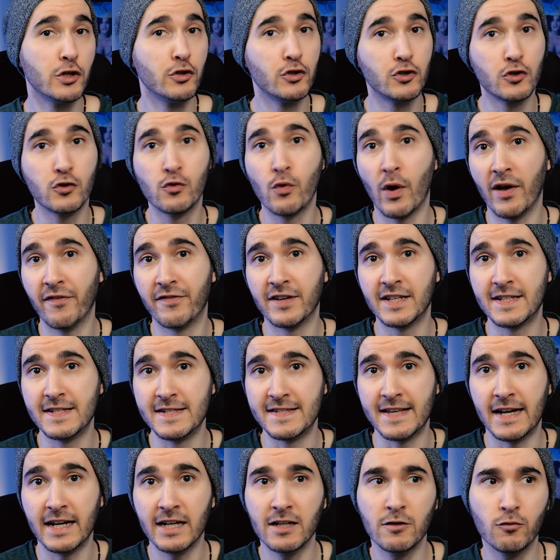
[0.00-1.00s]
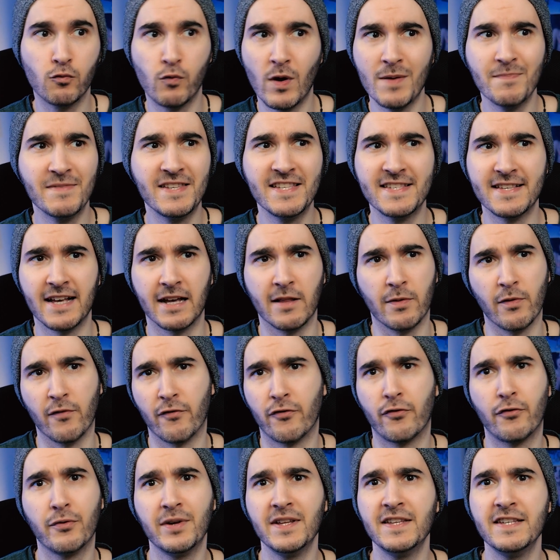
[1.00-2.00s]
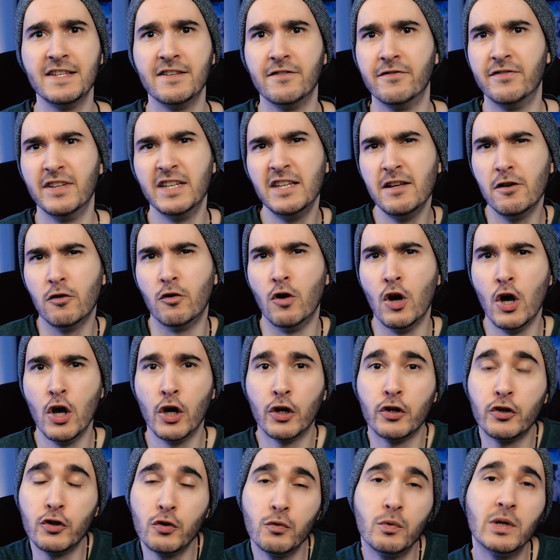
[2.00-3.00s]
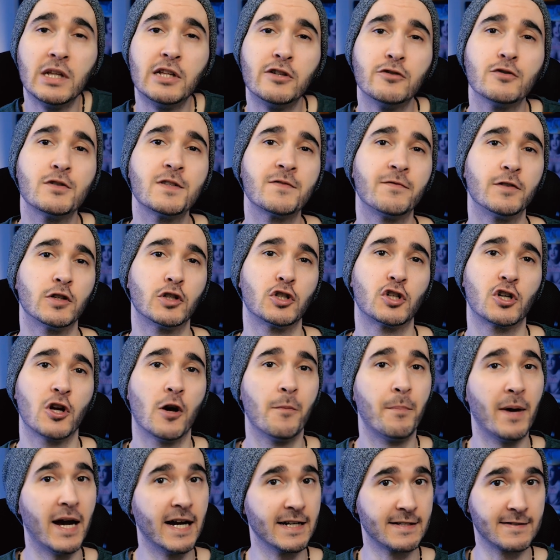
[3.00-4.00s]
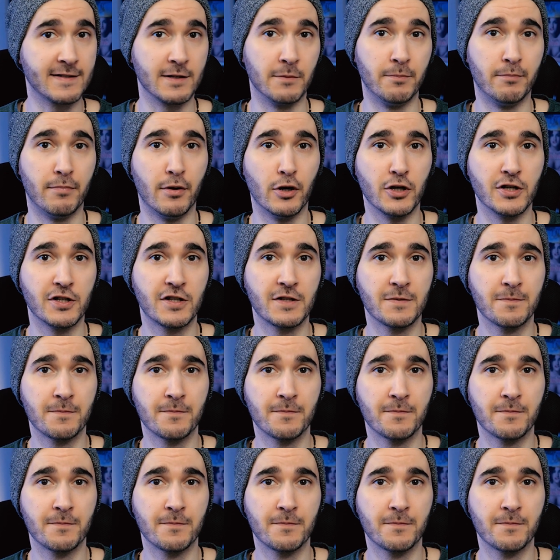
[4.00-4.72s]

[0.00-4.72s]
you do graphic design, web design, 3D, video, you will use Photoshop at some point.